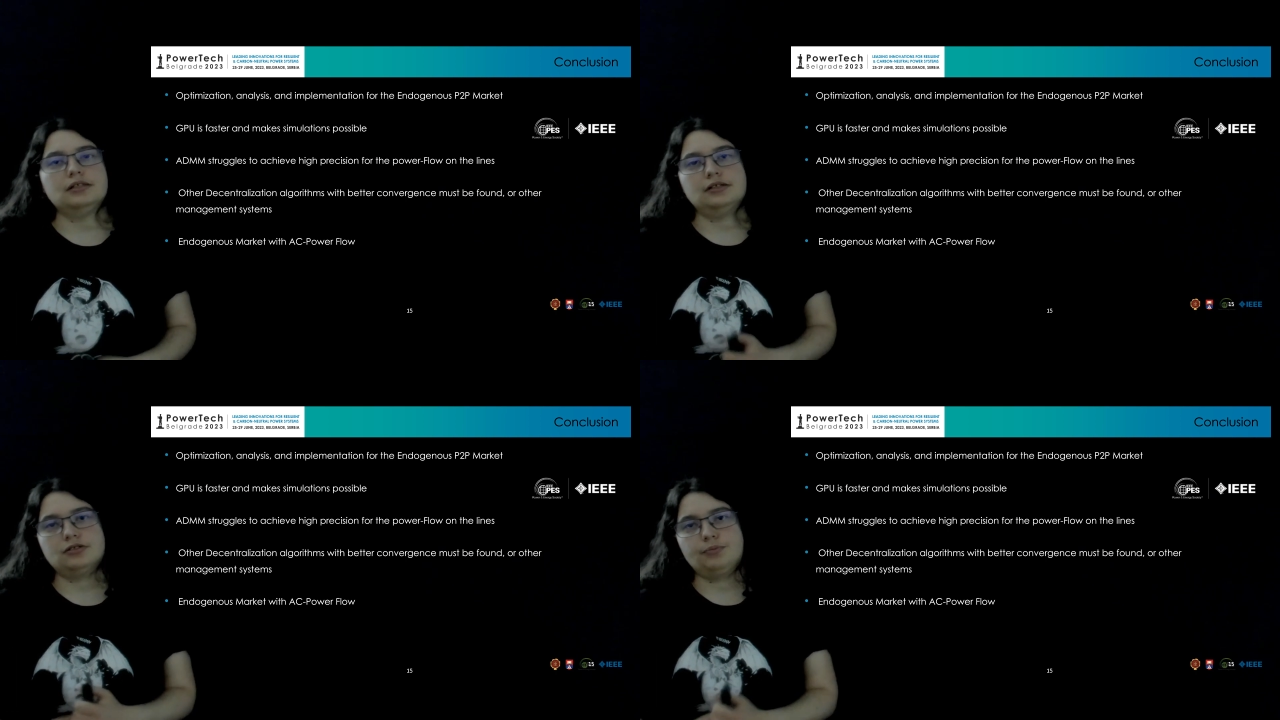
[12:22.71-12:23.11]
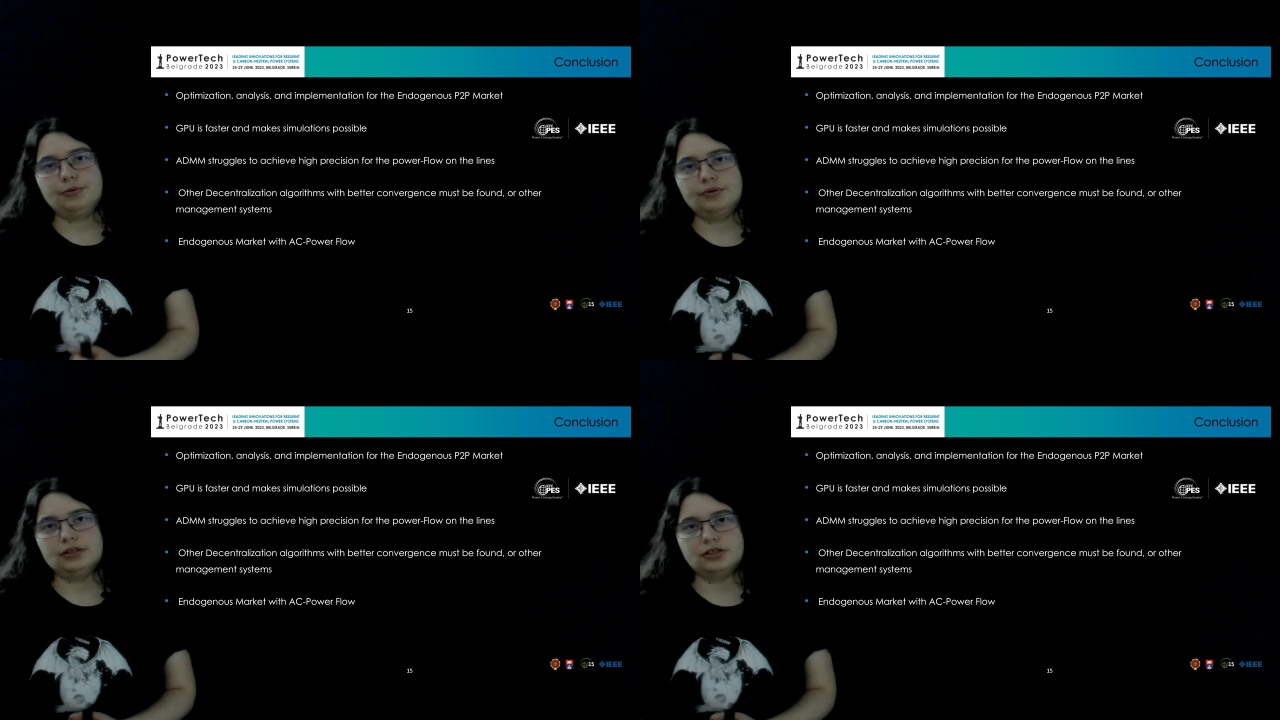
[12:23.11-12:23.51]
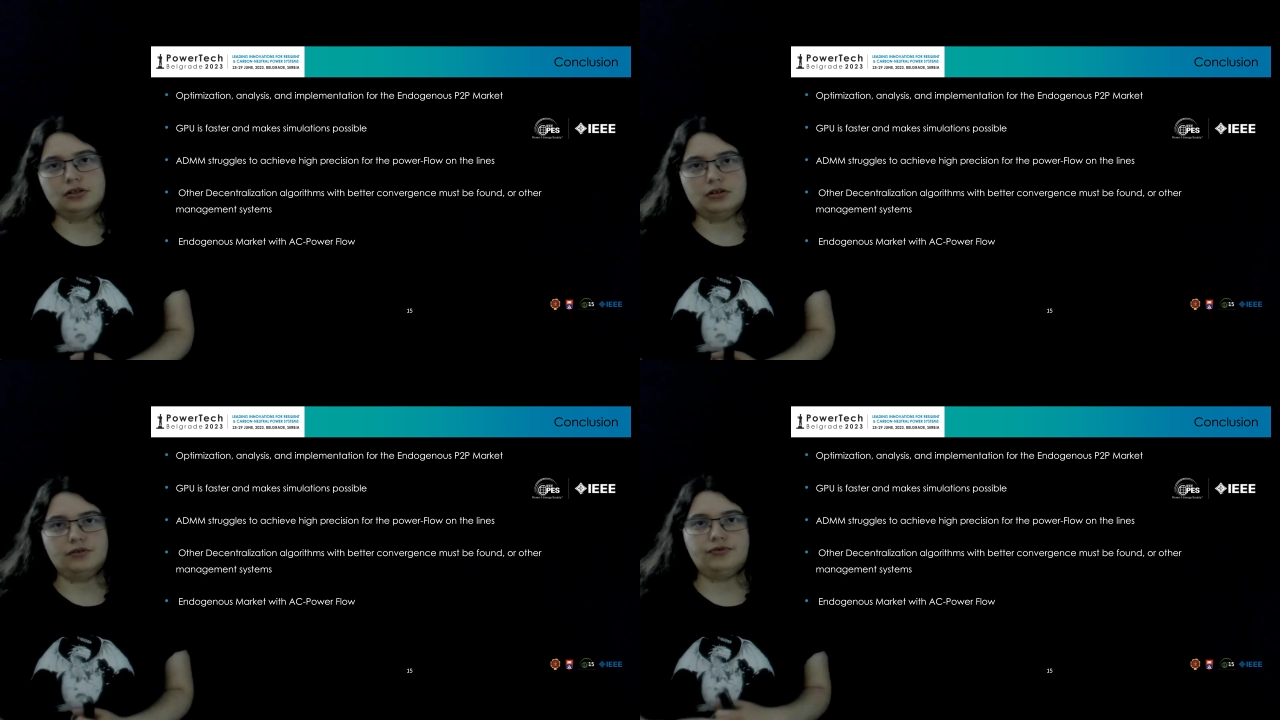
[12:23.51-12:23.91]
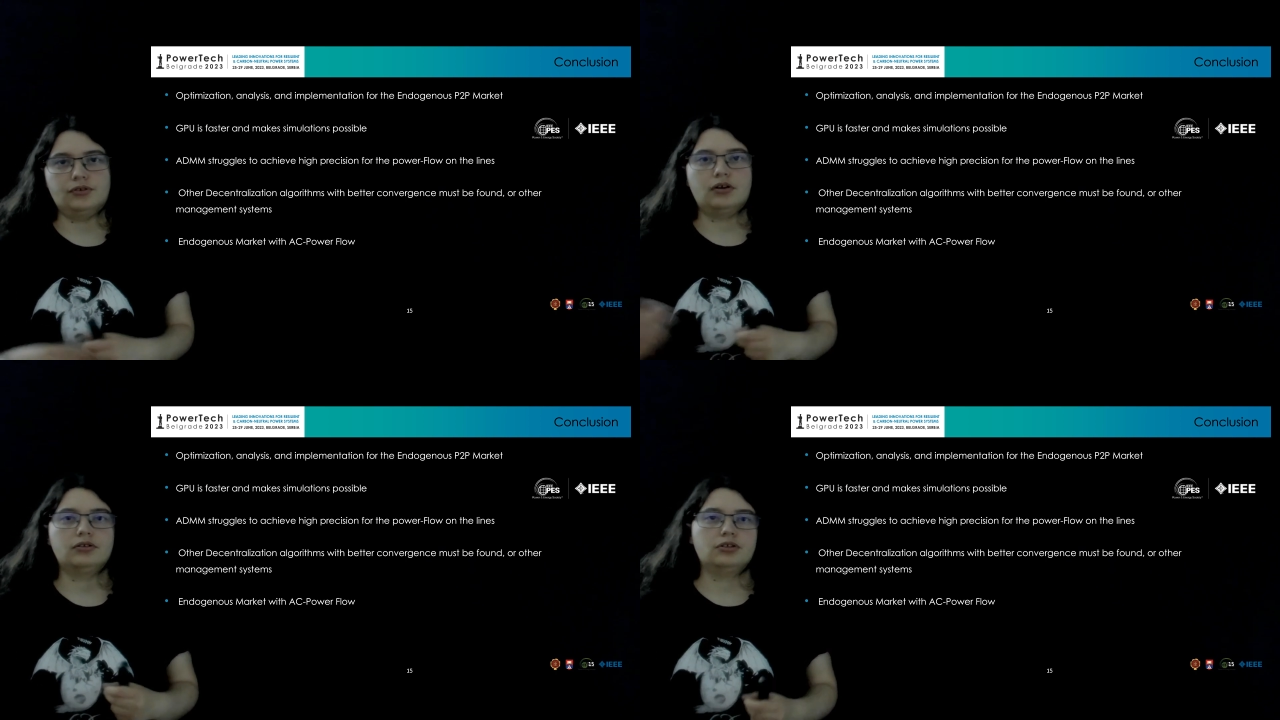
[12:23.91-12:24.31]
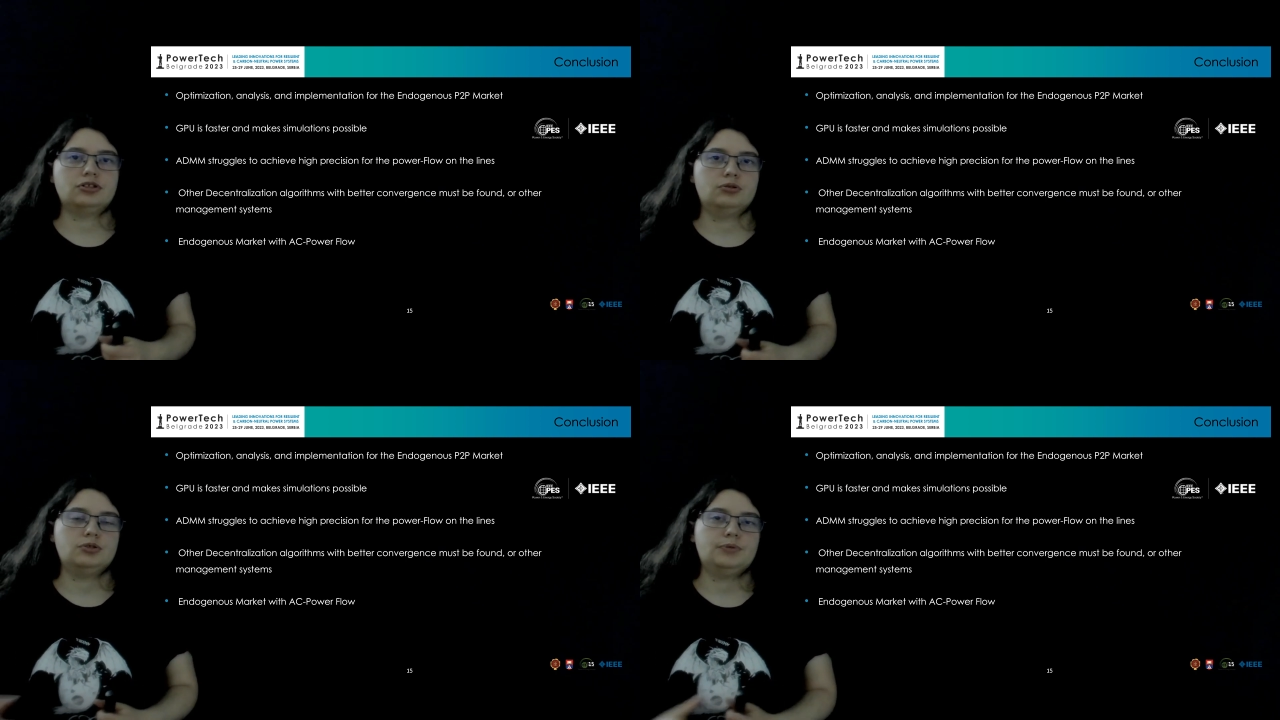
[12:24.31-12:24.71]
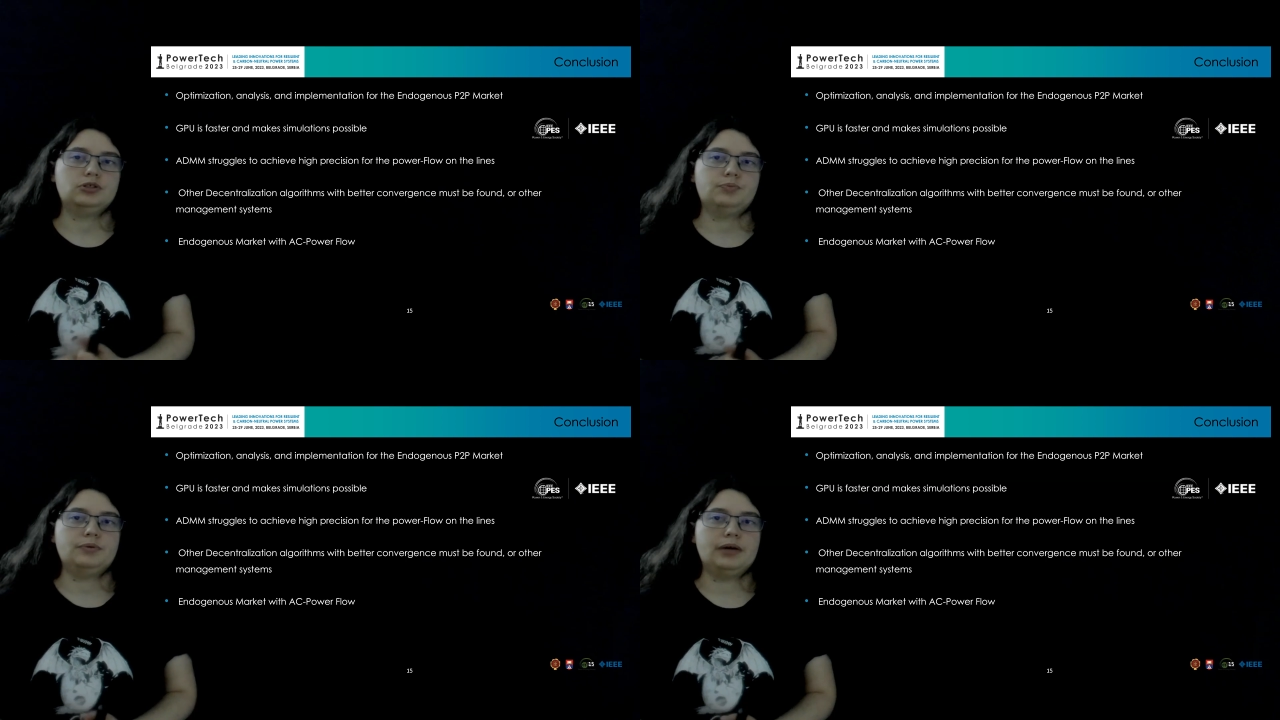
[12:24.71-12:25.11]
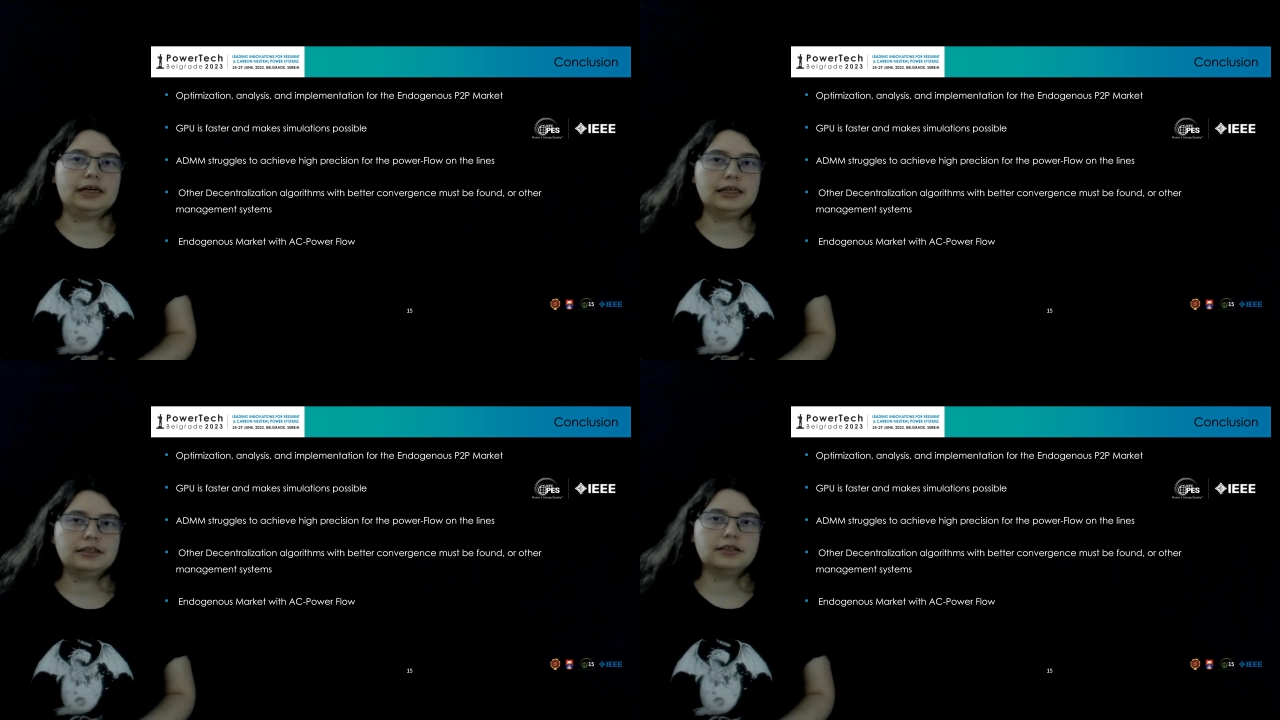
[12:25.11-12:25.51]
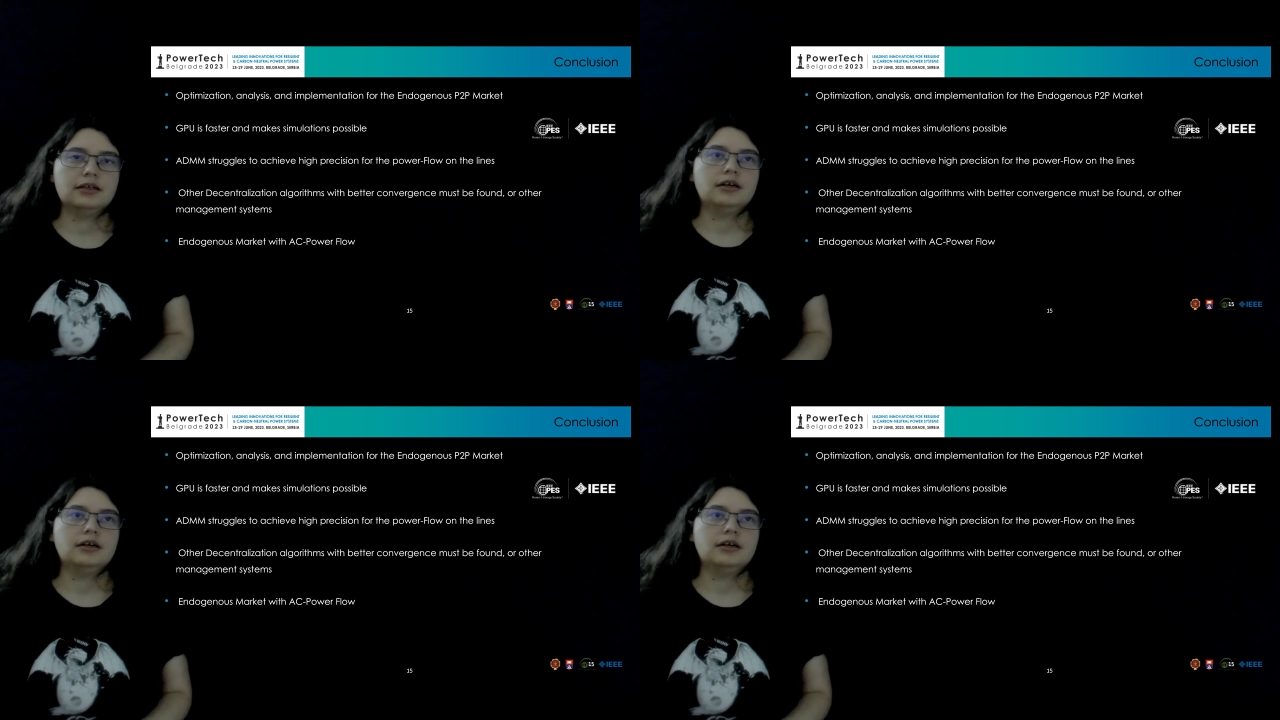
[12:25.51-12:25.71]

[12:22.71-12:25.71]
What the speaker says: and the implementation of an endogenous peer-to-peer market.